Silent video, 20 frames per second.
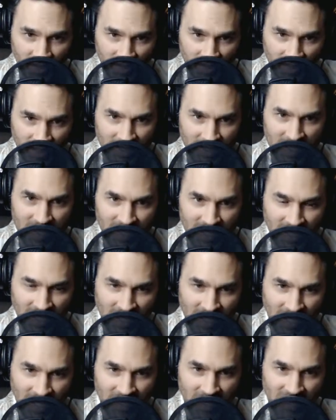Like you're
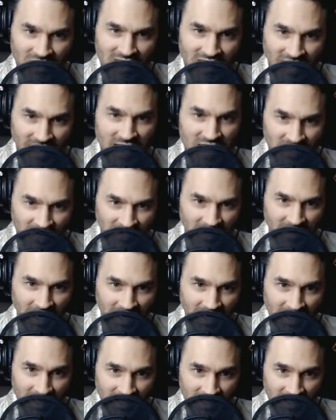tense, right?